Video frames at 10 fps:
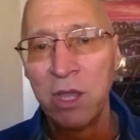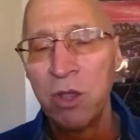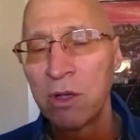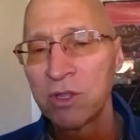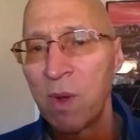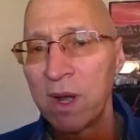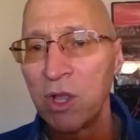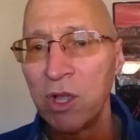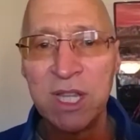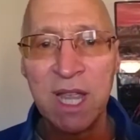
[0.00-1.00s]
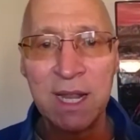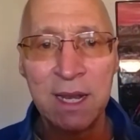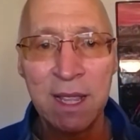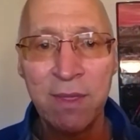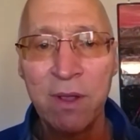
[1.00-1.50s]
You also want a good
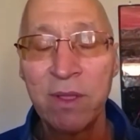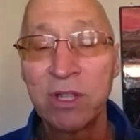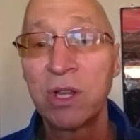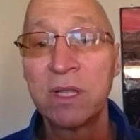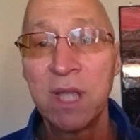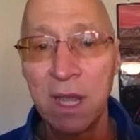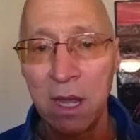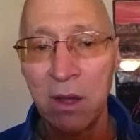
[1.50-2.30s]
tenant in there that's going to take